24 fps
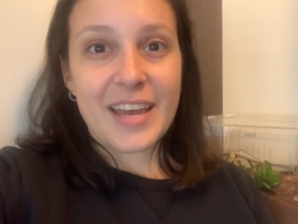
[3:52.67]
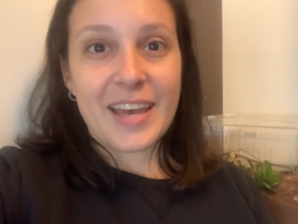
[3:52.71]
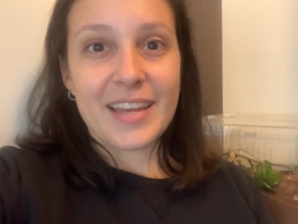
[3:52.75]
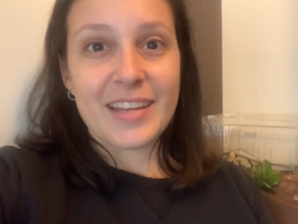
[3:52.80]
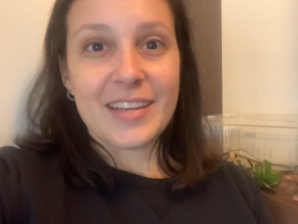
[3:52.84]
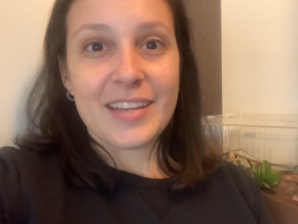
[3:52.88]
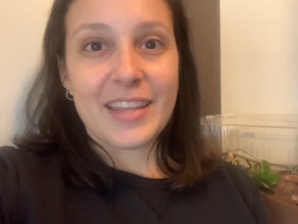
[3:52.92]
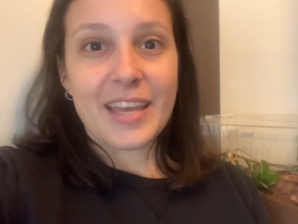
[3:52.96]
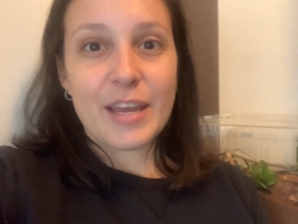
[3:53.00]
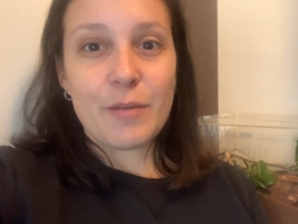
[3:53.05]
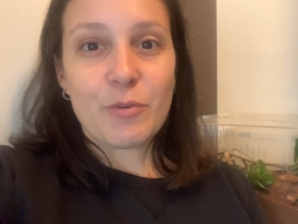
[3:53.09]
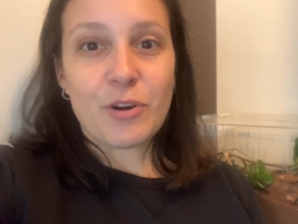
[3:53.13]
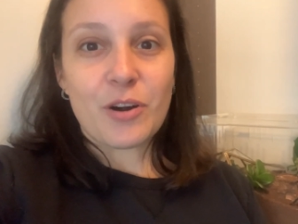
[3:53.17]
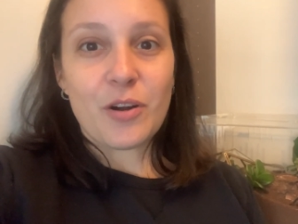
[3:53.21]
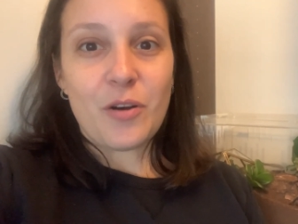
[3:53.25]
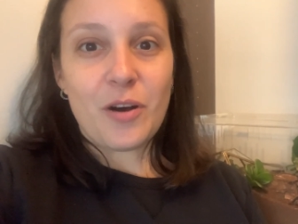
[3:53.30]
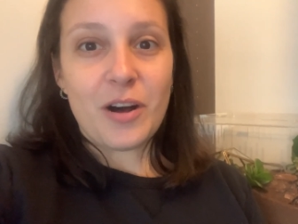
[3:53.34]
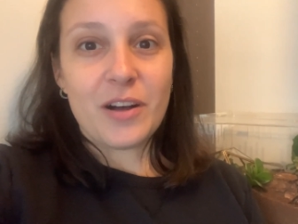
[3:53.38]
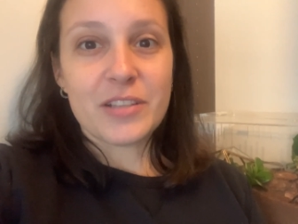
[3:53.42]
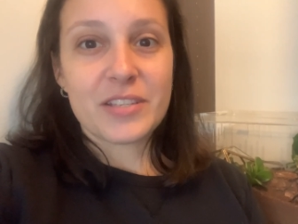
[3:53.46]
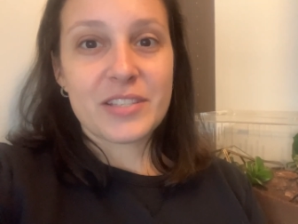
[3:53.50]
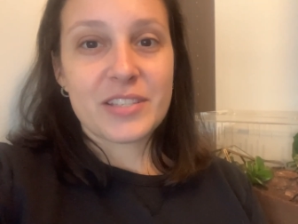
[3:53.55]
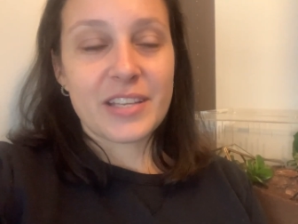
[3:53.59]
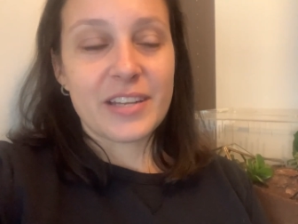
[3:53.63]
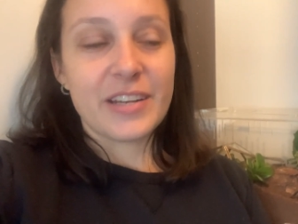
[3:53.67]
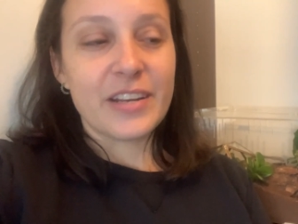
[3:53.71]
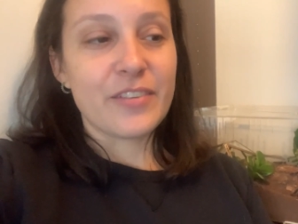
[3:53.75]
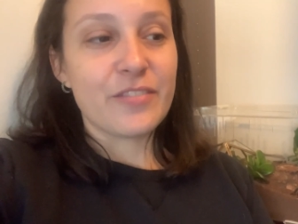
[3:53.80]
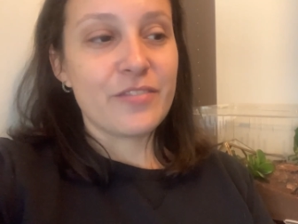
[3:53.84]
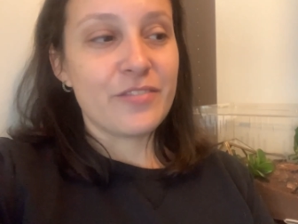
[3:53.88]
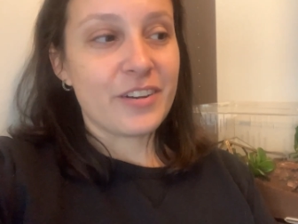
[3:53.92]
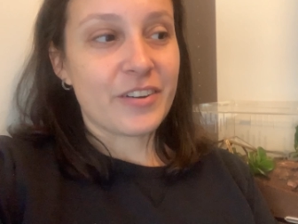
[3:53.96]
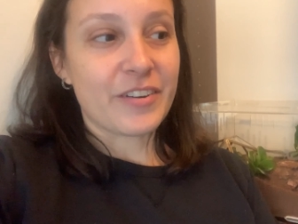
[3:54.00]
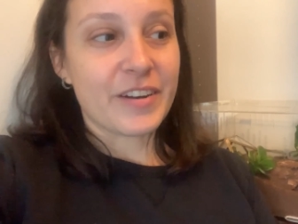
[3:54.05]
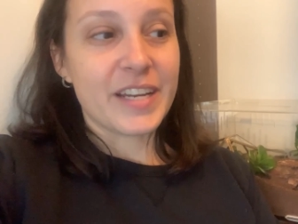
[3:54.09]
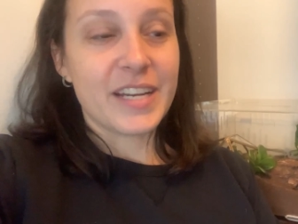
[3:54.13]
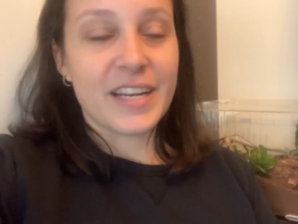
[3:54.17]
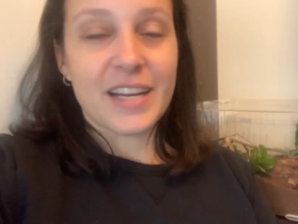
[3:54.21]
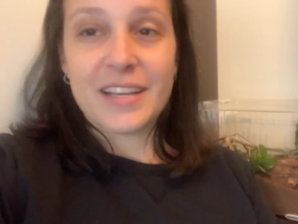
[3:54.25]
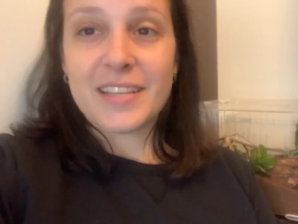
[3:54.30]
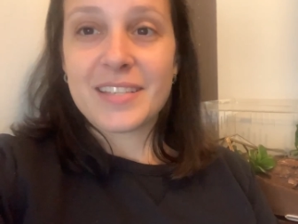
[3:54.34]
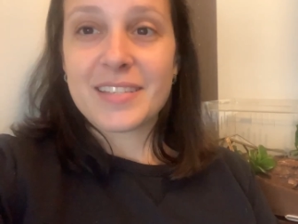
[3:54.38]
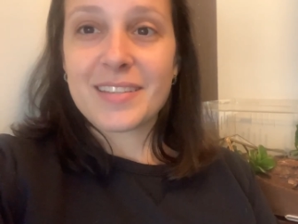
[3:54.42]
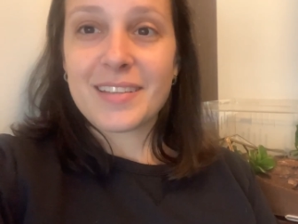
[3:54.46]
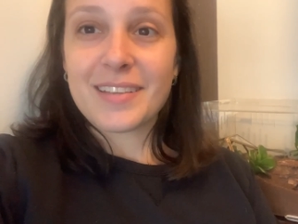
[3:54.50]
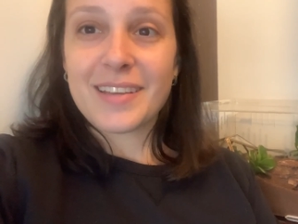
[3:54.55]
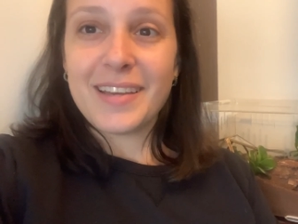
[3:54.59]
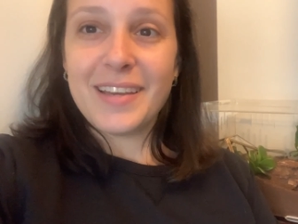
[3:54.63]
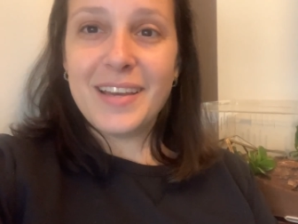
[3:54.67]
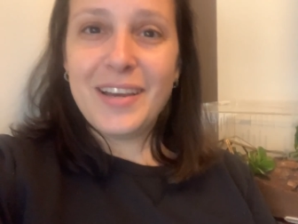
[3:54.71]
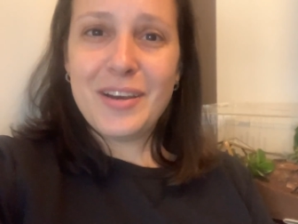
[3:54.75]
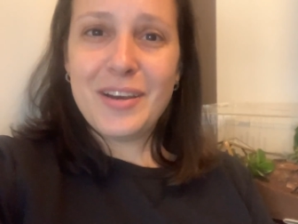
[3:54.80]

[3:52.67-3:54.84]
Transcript: and they were all sitting very nicely